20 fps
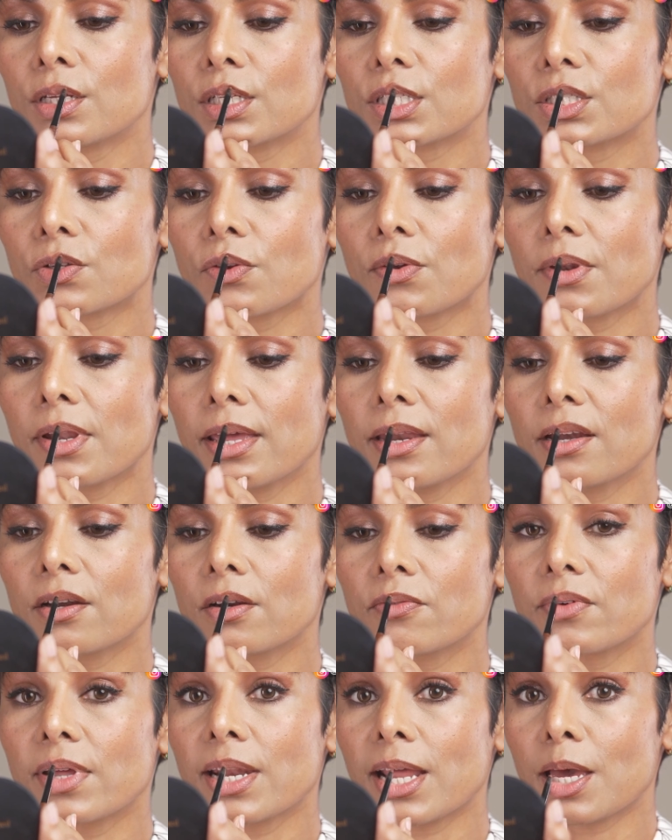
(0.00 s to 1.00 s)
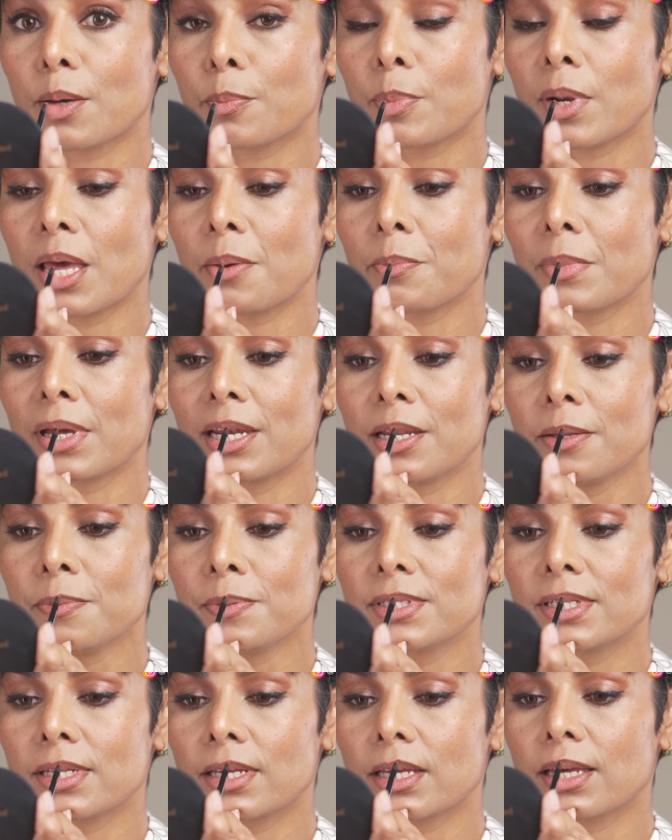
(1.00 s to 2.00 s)
So later when I apply my
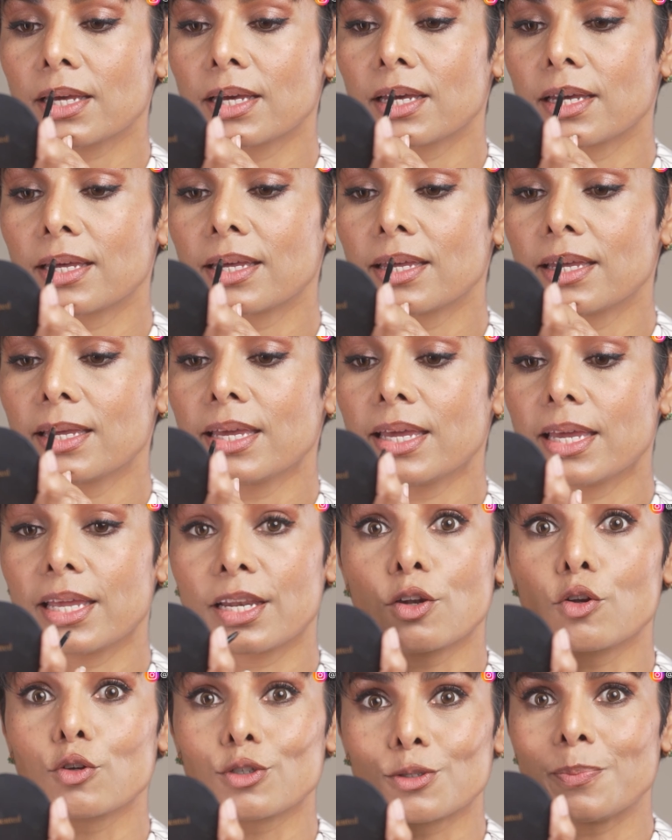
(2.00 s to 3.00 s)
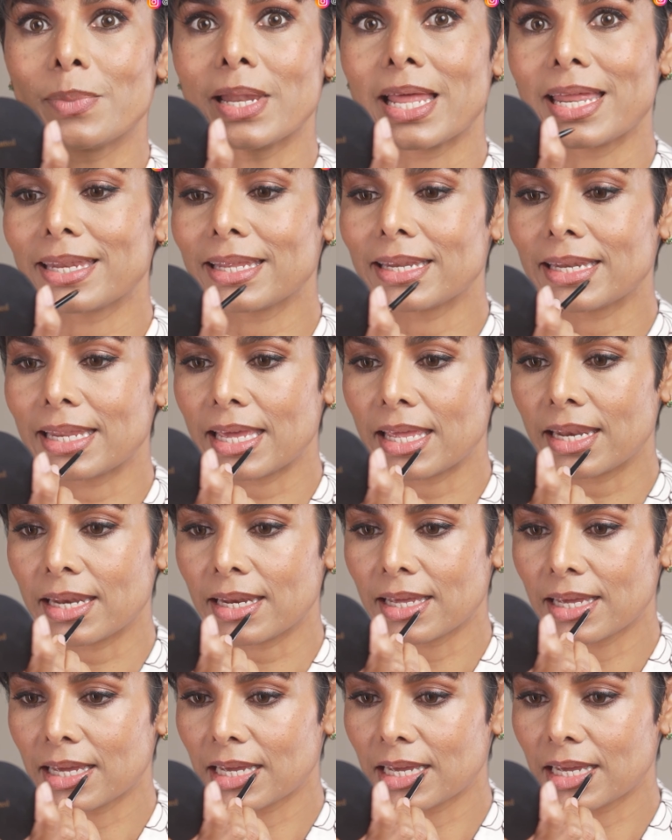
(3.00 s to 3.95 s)
lipstick, it looks blended in.